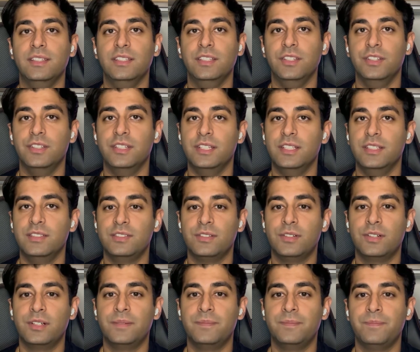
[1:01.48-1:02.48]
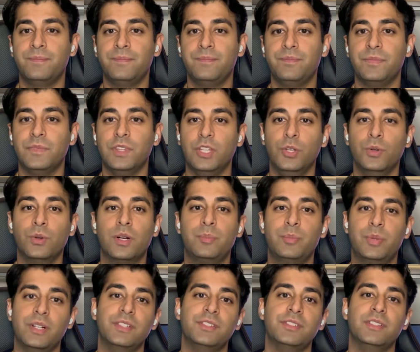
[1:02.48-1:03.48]
the Unity store, you are
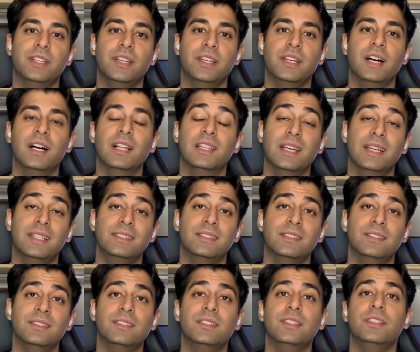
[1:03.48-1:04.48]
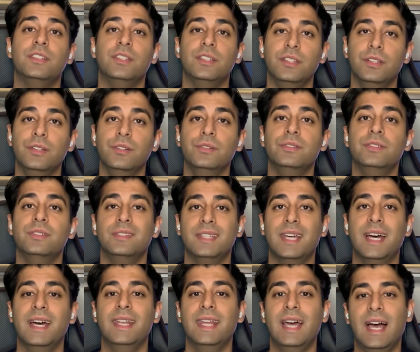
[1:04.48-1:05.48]
purchasing a license to use
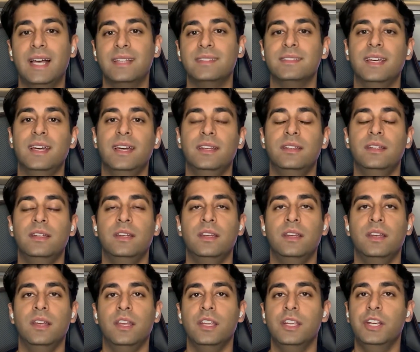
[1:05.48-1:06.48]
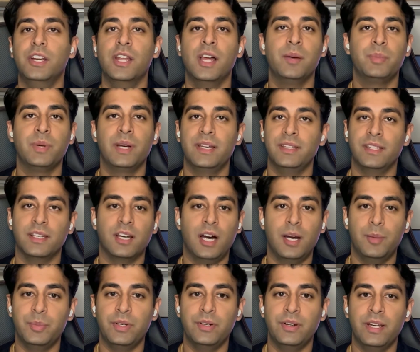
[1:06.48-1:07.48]
that asset. You're not buying the
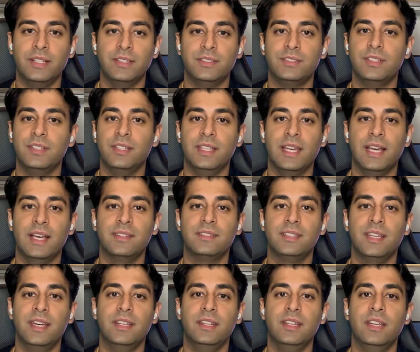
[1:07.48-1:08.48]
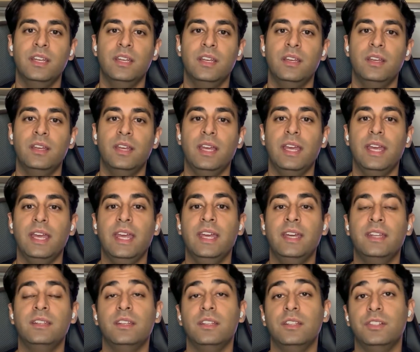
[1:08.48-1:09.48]
copyrights to the asset,
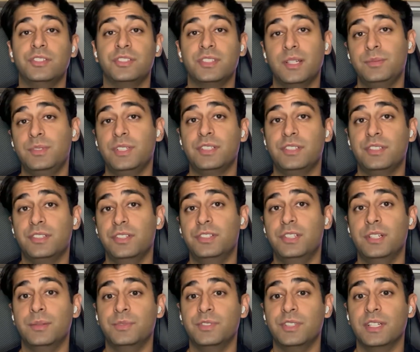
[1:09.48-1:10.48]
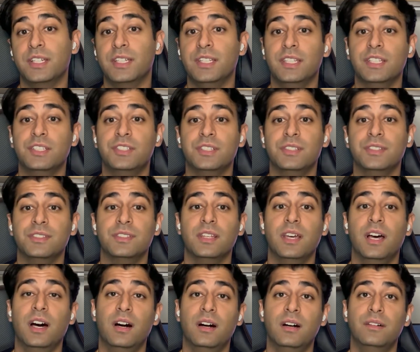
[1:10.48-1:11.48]
and you're subject to the terms and conditions
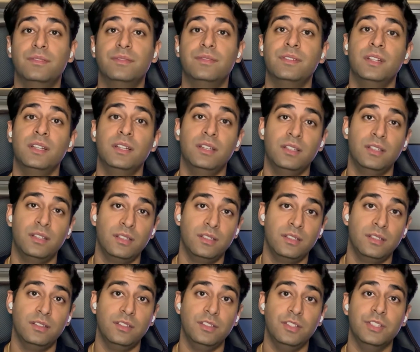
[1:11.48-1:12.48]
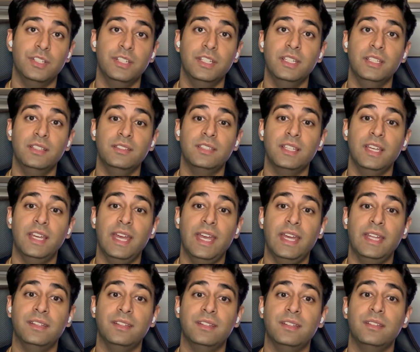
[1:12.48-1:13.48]
of Unity's
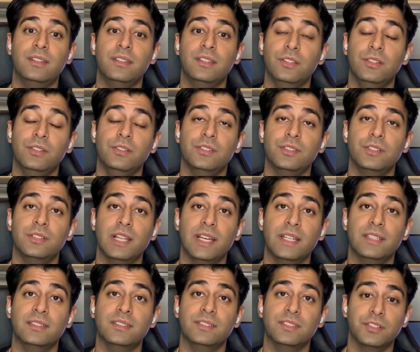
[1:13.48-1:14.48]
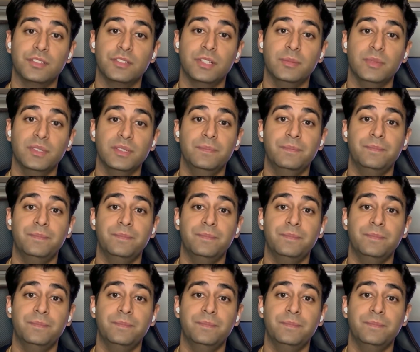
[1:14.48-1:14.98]
end user license agreement.